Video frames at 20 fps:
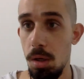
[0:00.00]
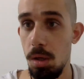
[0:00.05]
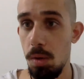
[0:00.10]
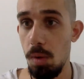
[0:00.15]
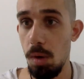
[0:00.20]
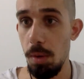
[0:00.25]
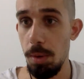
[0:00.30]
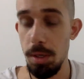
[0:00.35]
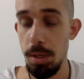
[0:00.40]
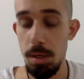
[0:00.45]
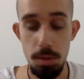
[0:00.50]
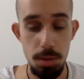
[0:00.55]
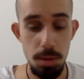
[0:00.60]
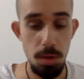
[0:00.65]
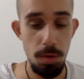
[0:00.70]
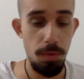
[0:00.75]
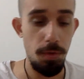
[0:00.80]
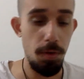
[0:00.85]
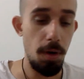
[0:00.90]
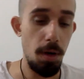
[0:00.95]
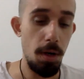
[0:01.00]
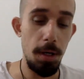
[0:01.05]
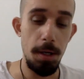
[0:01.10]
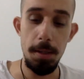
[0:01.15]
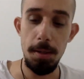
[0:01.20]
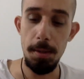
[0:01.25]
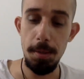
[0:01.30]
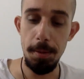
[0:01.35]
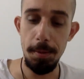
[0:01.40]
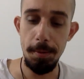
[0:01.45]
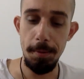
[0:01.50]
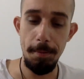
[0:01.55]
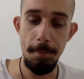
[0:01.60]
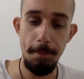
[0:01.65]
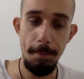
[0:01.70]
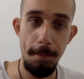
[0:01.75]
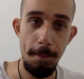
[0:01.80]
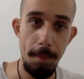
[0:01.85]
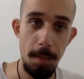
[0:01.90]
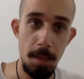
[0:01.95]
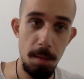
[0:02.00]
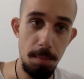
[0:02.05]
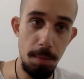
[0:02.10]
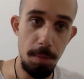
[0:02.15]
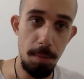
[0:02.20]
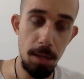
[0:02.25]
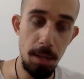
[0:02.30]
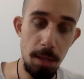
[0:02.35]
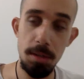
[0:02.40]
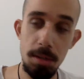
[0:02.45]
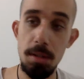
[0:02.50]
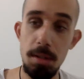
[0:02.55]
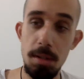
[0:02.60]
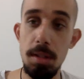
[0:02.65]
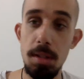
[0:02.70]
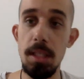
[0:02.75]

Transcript: what we know so far about